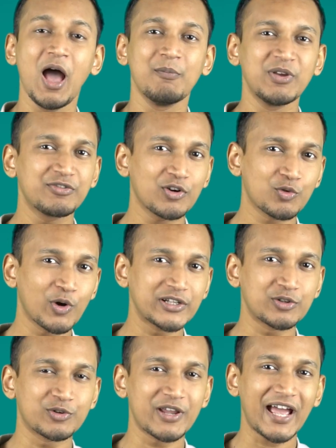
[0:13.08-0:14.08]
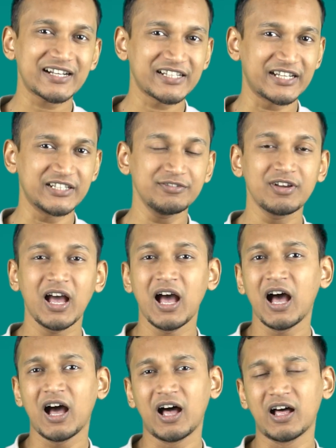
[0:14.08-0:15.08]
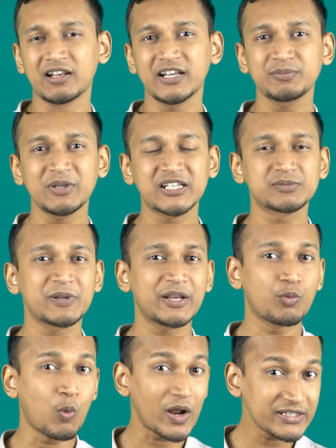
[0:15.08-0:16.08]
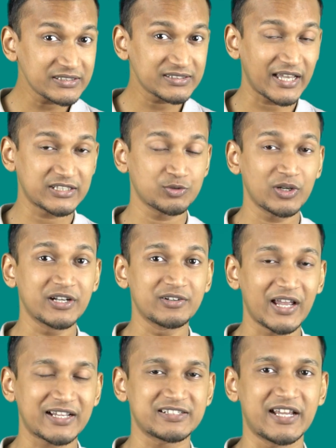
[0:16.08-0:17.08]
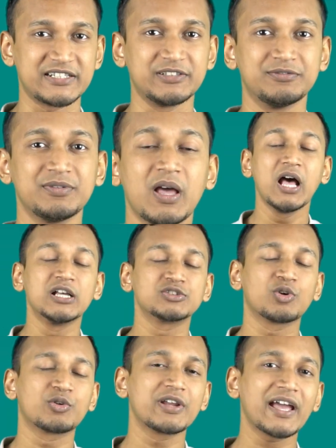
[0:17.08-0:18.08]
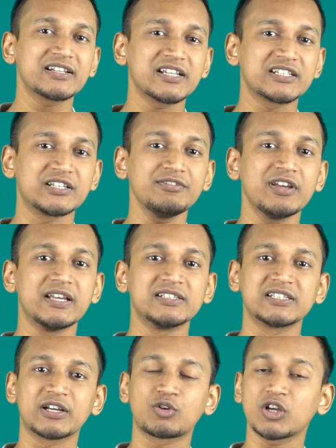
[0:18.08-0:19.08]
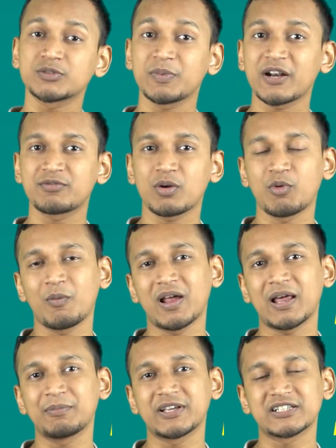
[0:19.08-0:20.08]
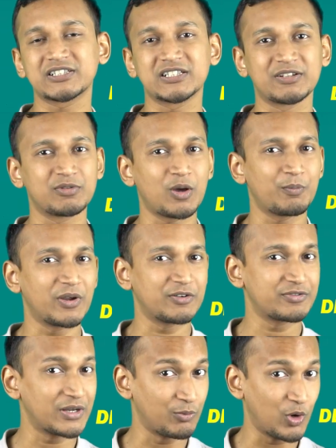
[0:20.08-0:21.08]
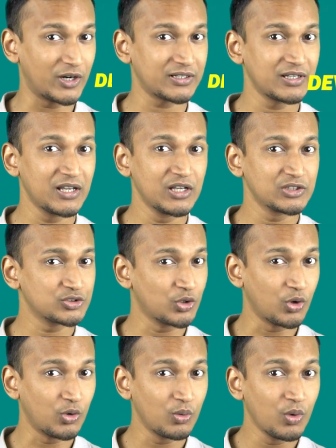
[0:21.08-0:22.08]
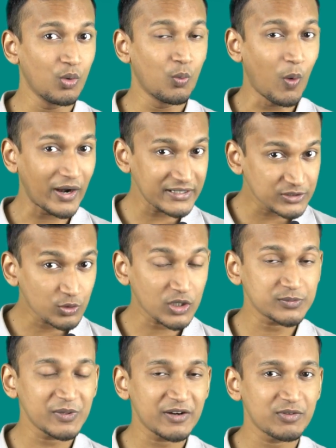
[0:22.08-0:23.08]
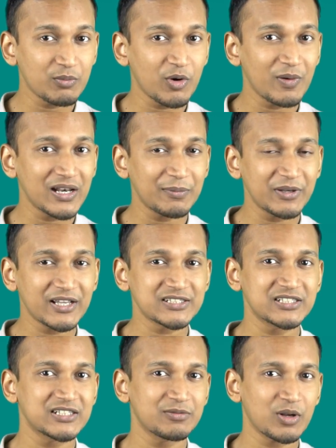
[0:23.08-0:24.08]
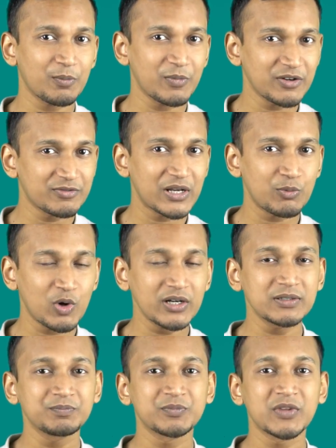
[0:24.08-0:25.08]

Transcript: Before going to ReactNative, let me explain what is actually ReactNative. So ReactNative is a cross-platform mobile application development framework. So what is cross-platform mobile application development framework?